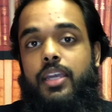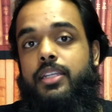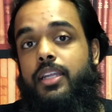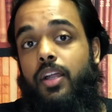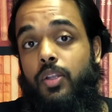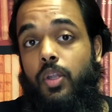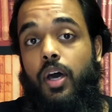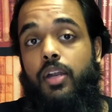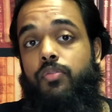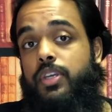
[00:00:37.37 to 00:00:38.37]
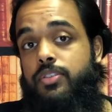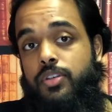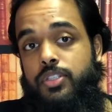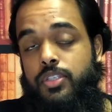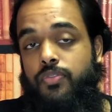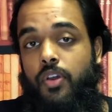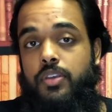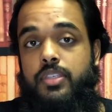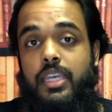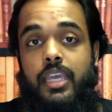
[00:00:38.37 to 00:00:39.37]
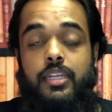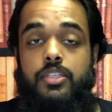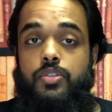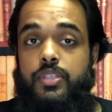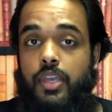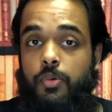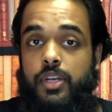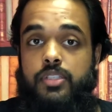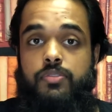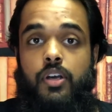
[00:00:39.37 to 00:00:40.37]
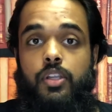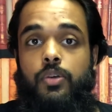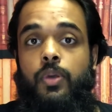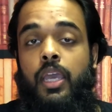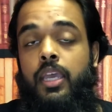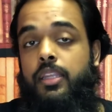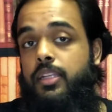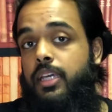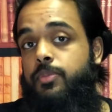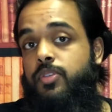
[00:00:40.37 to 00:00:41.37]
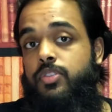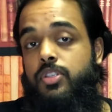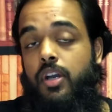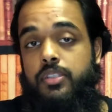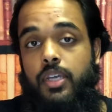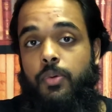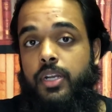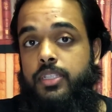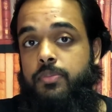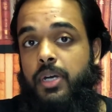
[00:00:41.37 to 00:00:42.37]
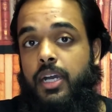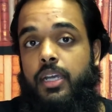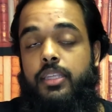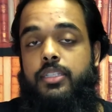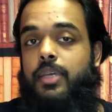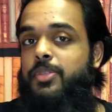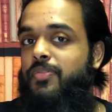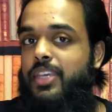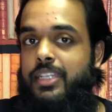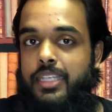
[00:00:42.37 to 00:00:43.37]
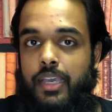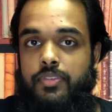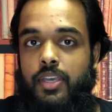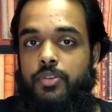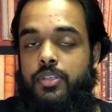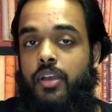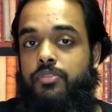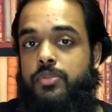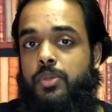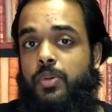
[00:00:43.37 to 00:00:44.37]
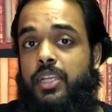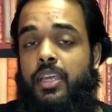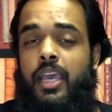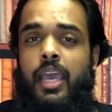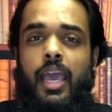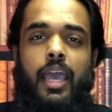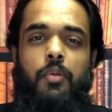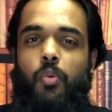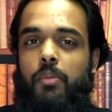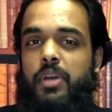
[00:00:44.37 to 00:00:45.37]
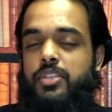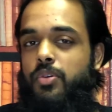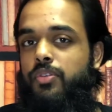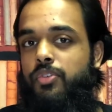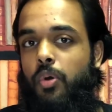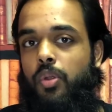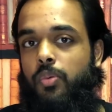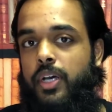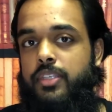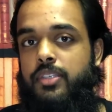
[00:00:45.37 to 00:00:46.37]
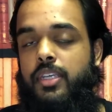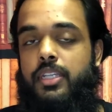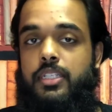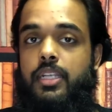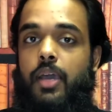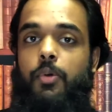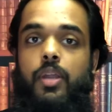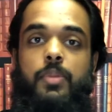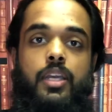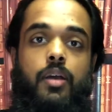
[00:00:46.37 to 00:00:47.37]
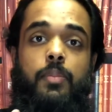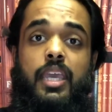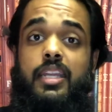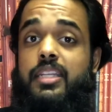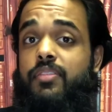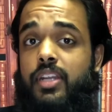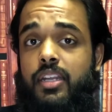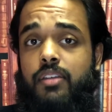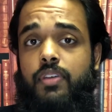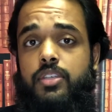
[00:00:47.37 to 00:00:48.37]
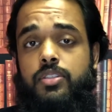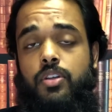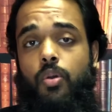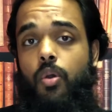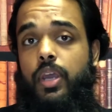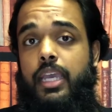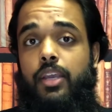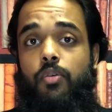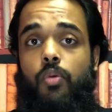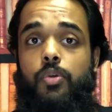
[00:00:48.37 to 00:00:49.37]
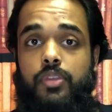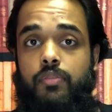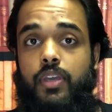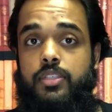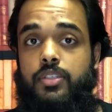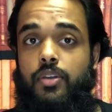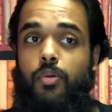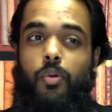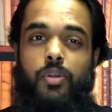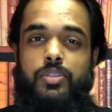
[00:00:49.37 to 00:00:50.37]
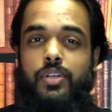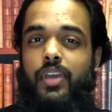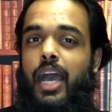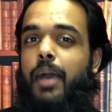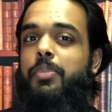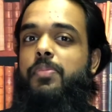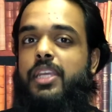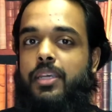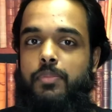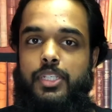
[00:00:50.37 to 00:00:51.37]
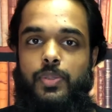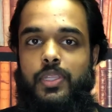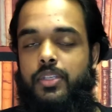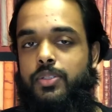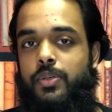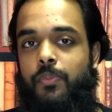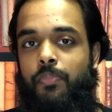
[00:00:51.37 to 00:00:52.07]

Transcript: did a lot of research as far as the industries I wanted to follow, the types of stocks I wanted to buy, the types of ETFs I was comfortable with, and what my sort of goal was. Did I want to become a dividend investor or a growth investor or sort of a happy medium between the two?